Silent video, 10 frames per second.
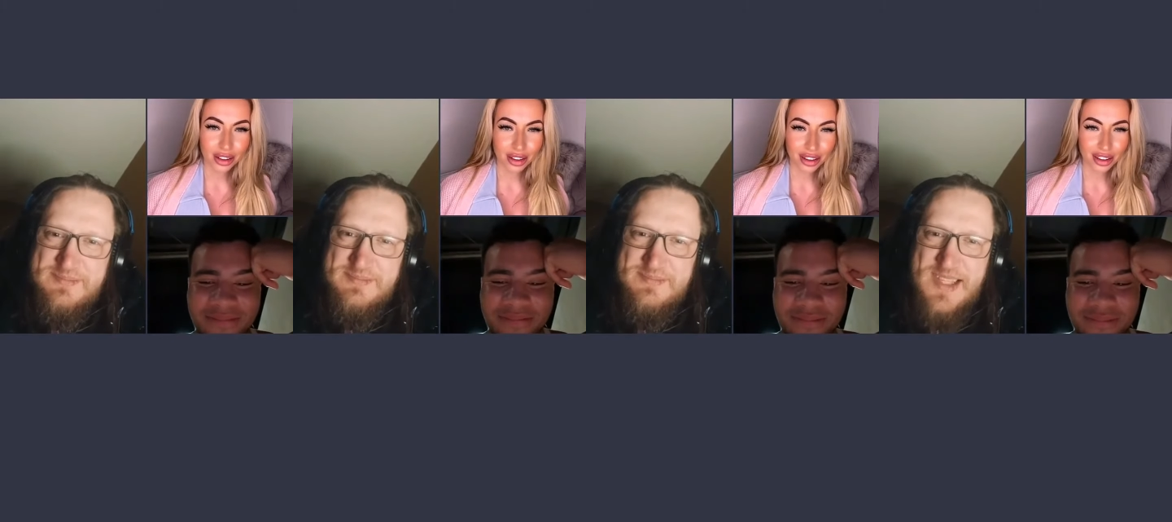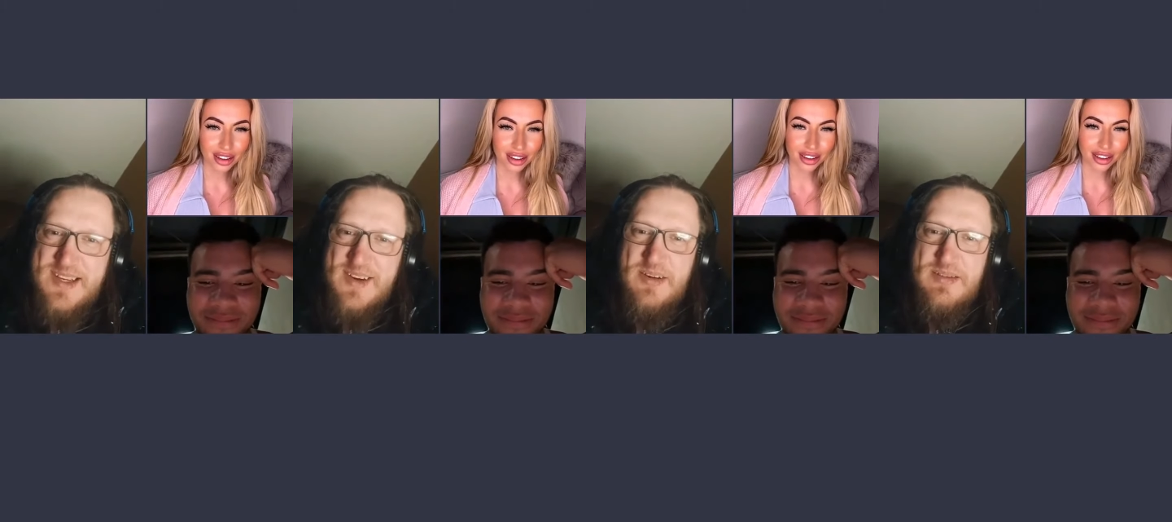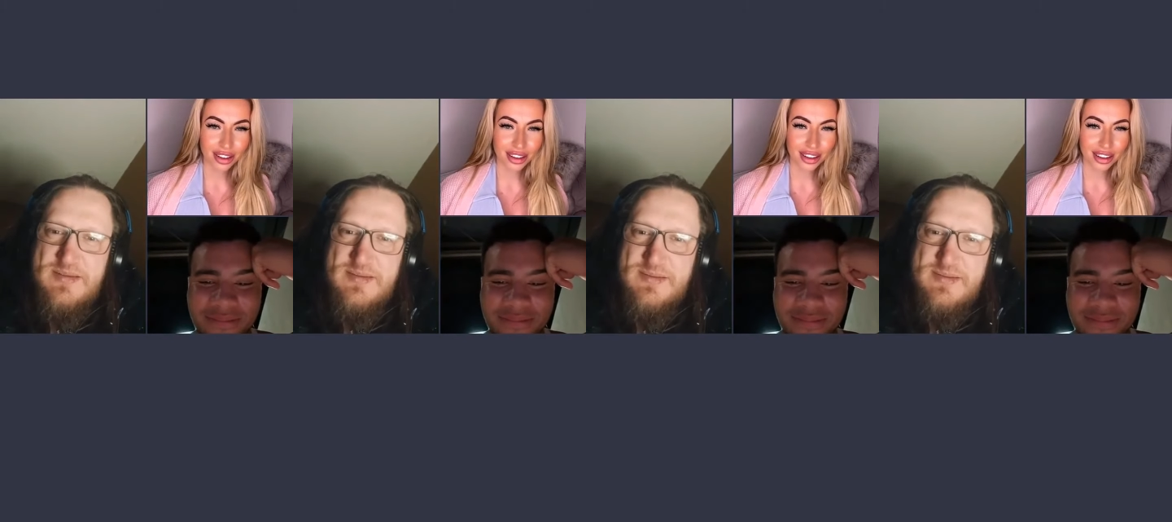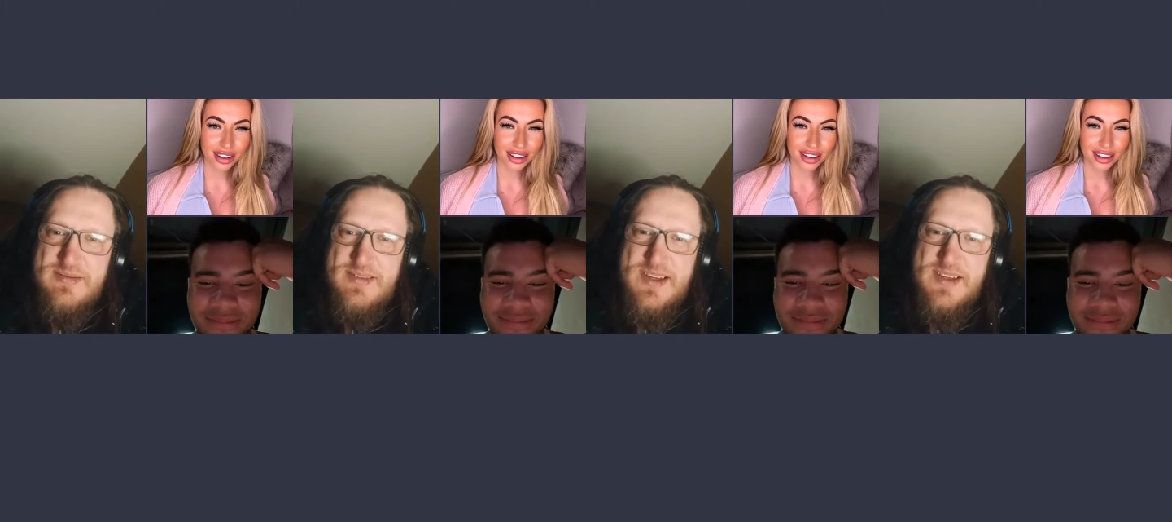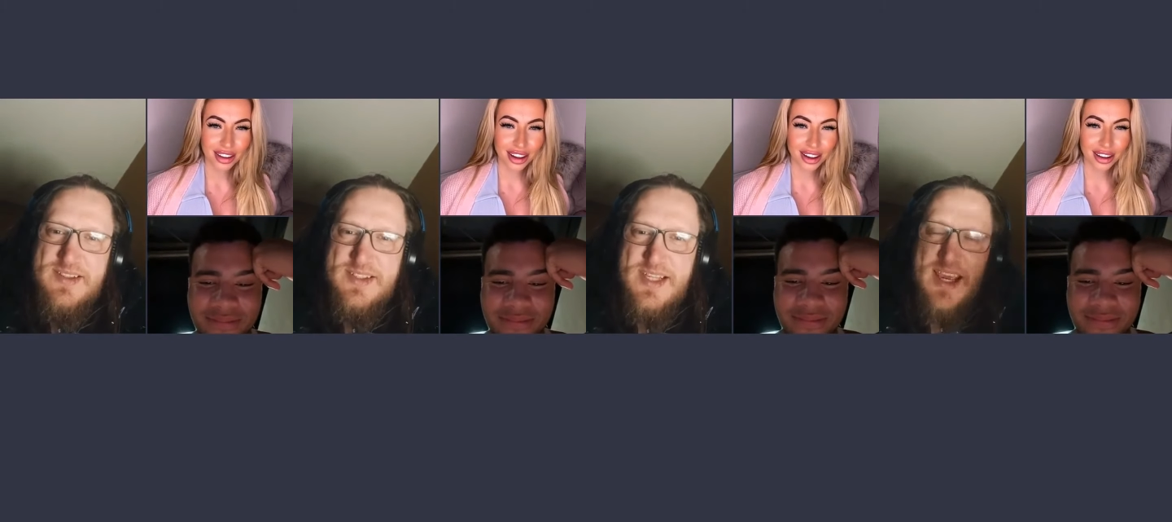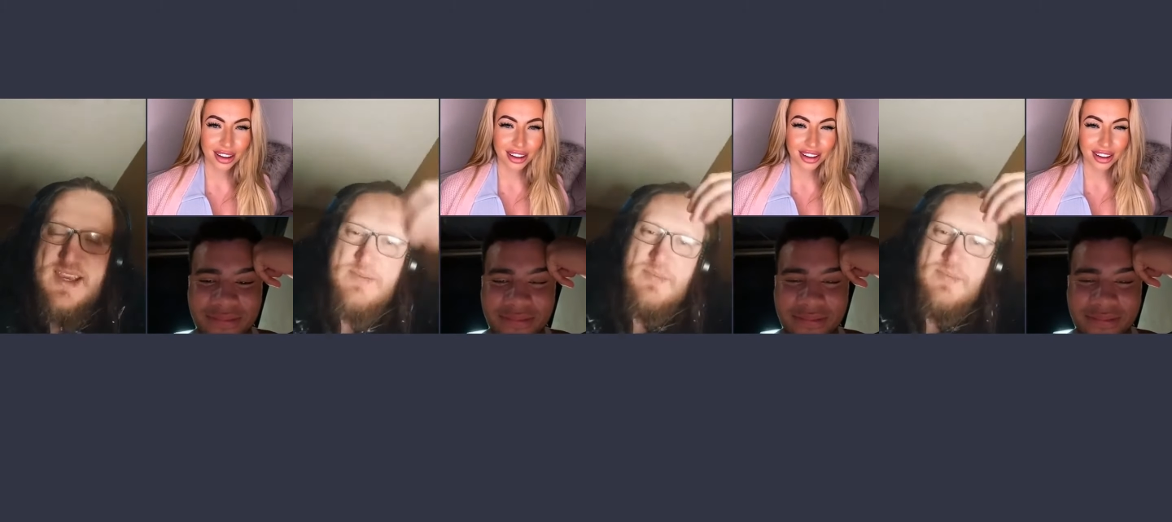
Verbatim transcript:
Speaker 1: They're not. They're going to stay in my